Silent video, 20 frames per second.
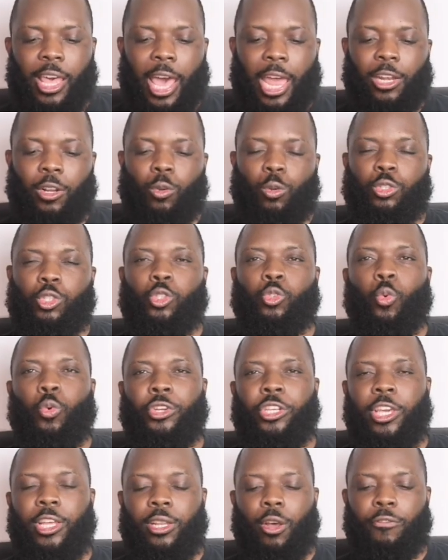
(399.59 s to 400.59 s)
and
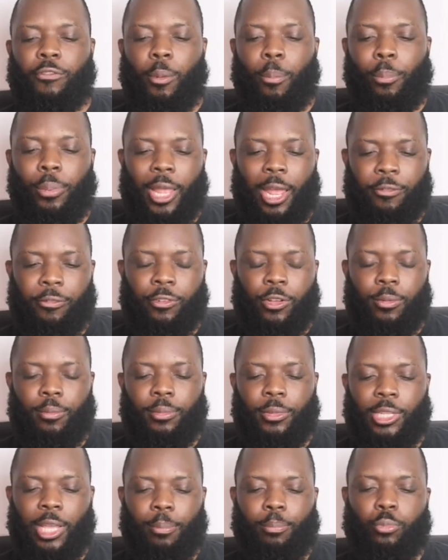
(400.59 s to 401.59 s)
custodian of a
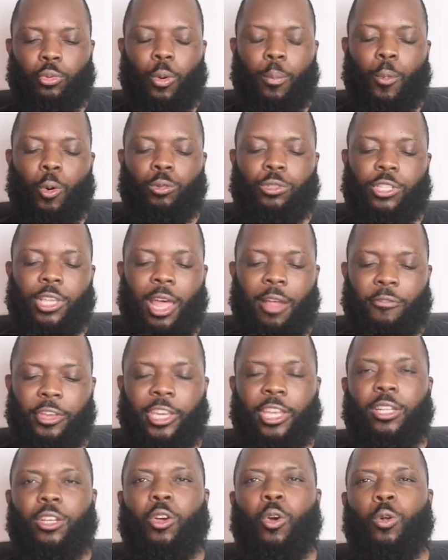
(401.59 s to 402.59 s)
platform that promotes
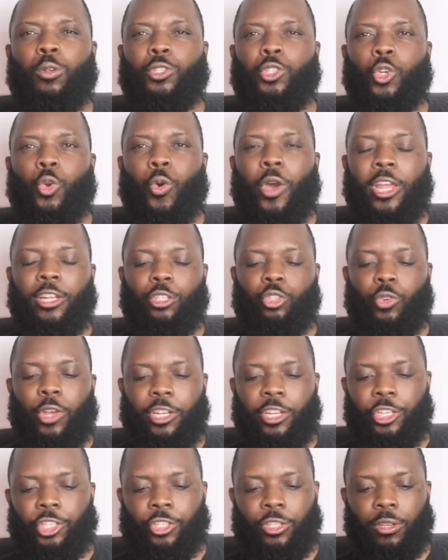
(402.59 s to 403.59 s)
African culture and
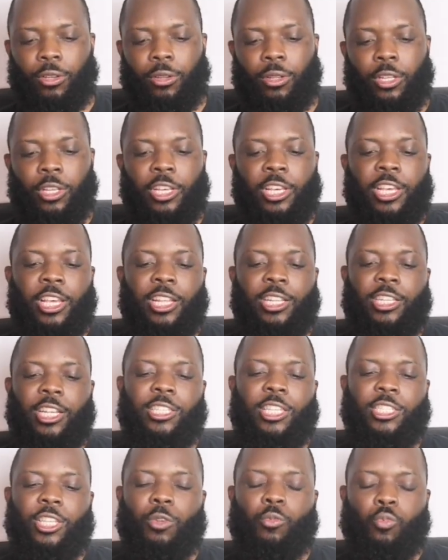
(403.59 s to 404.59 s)
tradition.
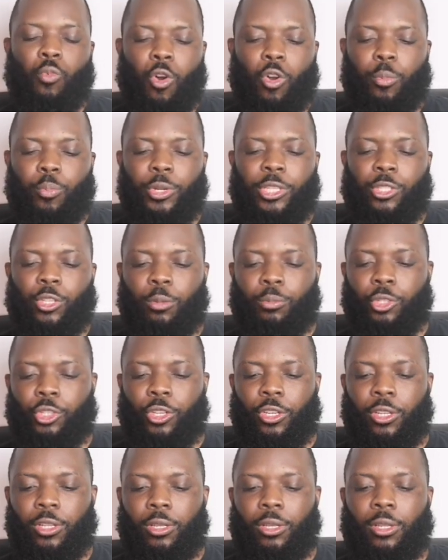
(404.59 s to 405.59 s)
This is a wrong
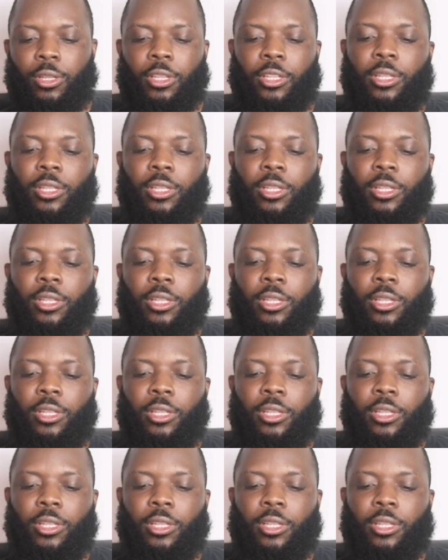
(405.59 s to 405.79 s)
presumption.